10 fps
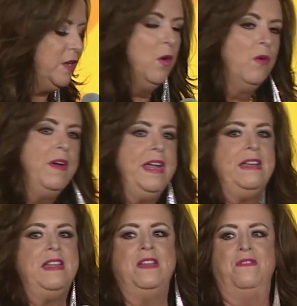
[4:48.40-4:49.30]

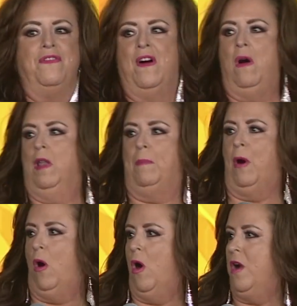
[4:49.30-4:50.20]
Noreen didn't fall
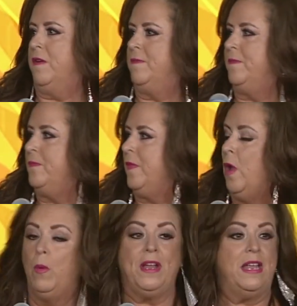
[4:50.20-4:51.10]
apart.
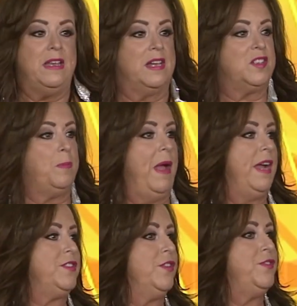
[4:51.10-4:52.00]
We didn't
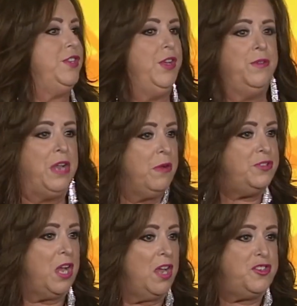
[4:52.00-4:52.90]
expect her to, no
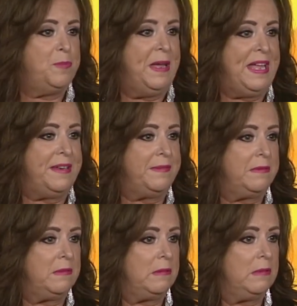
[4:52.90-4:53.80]
judgment.
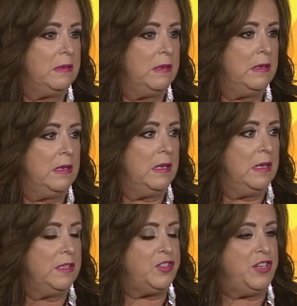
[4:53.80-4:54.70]

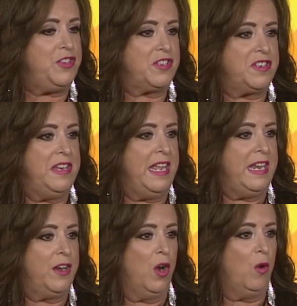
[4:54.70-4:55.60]
She just
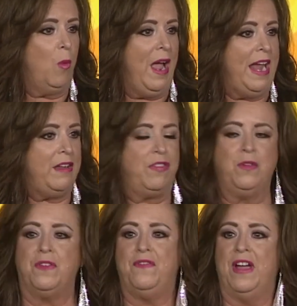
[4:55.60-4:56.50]
knitted her way
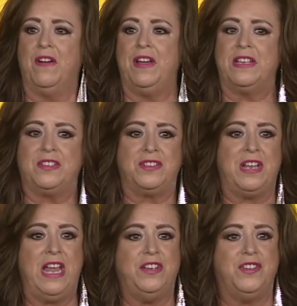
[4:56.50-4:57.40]
through the various
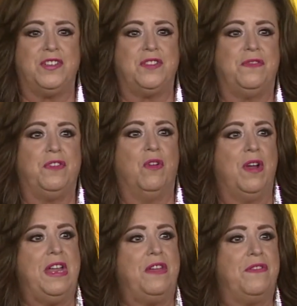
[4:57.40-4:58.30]
stages of
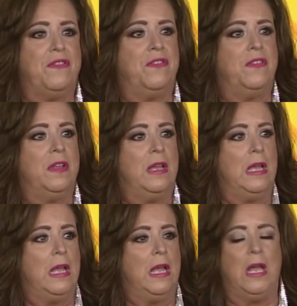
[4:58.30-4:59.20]
grief
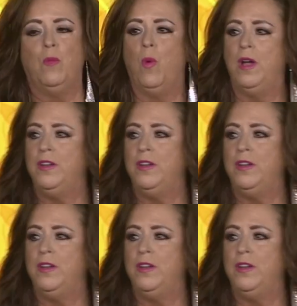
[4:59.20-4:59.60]
and